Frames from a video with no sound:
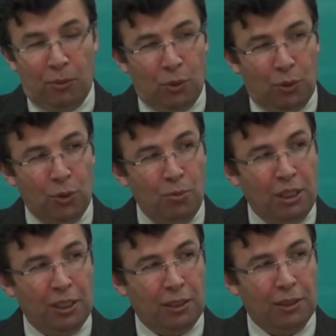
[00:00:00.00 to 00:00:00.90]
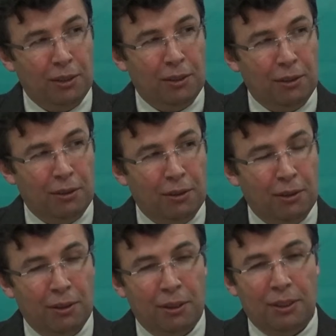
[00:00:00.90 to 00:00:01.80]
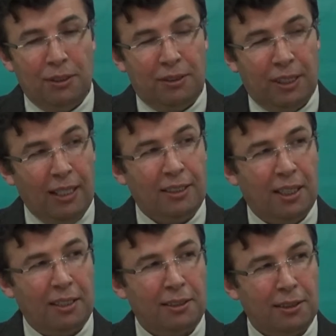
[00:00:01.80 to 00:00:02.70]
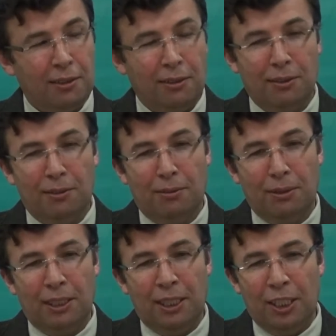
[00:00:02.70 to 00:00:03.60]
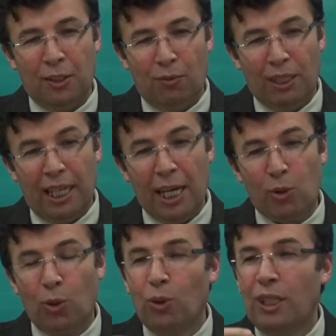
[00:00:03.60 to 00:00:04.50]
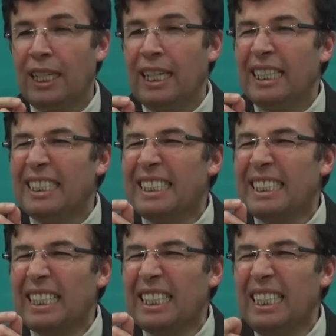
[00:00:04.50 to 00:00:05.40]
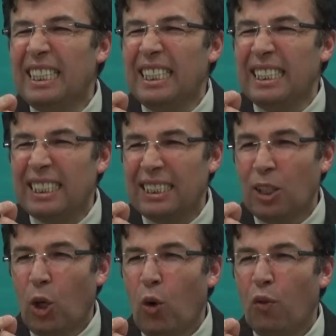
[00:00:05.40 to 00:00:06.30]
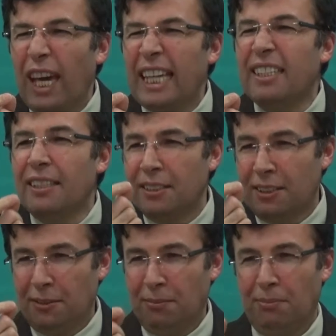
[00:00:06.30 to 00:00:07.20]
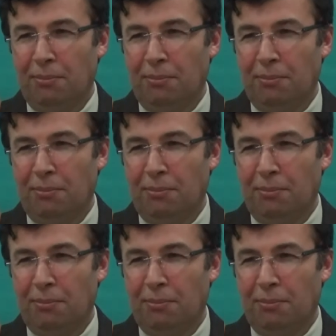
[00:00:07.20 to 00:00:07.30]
Rumi tells us what I call subtleties of ethics,